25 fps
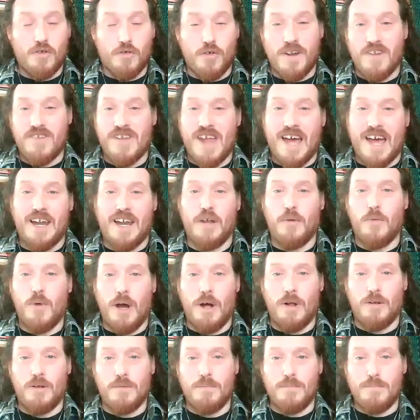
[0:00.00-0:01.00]
Chris
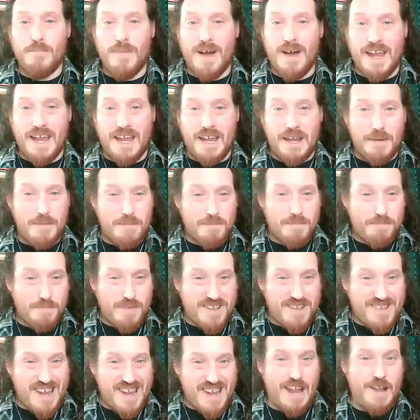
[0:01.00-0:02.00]
Halliwell may
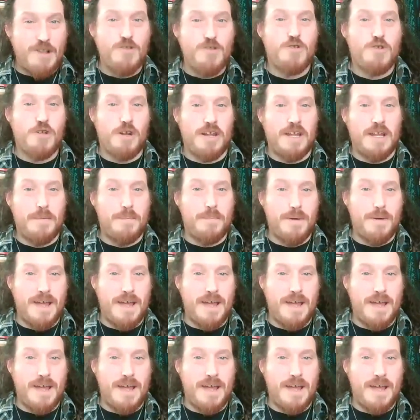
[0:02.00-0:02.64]
potentially